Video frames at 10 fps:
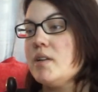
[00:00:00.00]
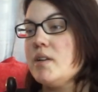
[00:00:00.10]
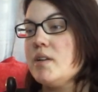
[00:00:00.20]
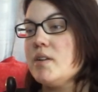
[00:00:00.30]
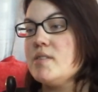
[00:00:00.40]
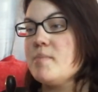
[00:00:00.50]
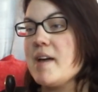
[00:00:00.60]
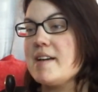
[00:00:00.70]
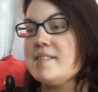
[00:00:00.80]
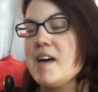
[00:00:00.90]
your
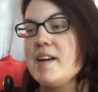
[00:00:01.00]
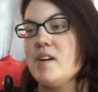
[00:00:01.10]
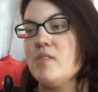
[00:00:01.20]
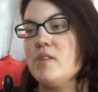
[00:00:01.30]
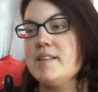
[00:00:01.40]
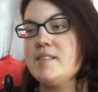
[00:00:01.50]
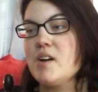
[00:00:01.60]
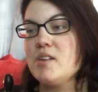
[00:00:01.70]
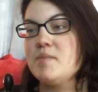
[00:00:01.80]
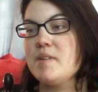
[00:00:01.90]
supplies. I know, it's
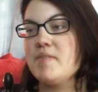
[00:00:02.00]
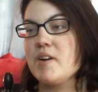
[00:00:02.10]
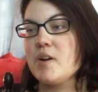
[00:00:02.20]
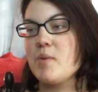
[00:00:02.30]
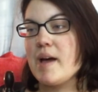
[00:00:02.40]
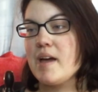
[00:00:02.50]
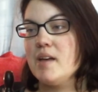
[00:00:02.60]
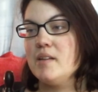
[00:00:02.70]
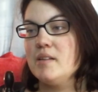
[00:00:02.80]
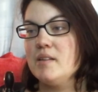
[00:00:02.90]
hard to be very quiet.